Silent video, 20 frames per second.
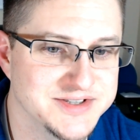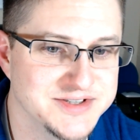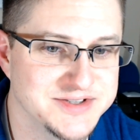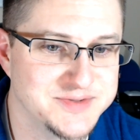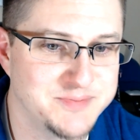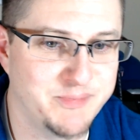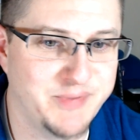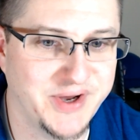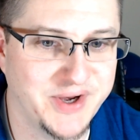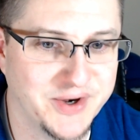
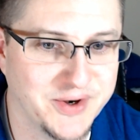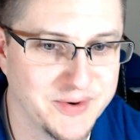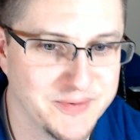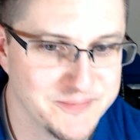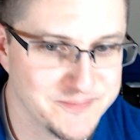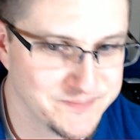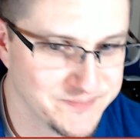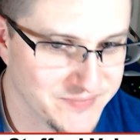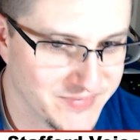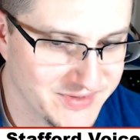it's beer.
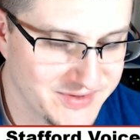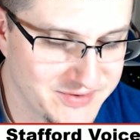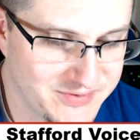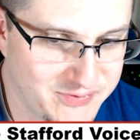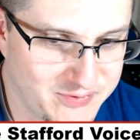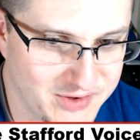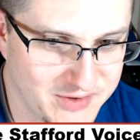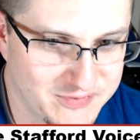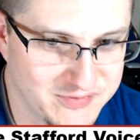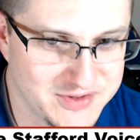The
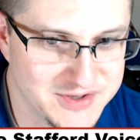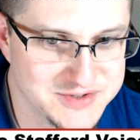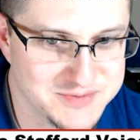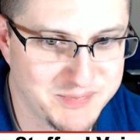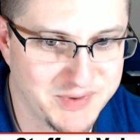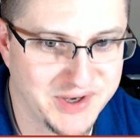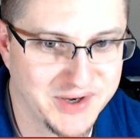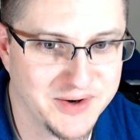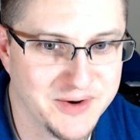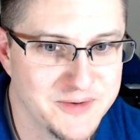5th is
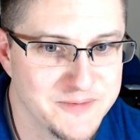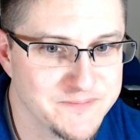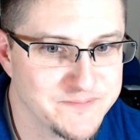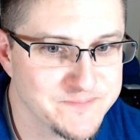beer.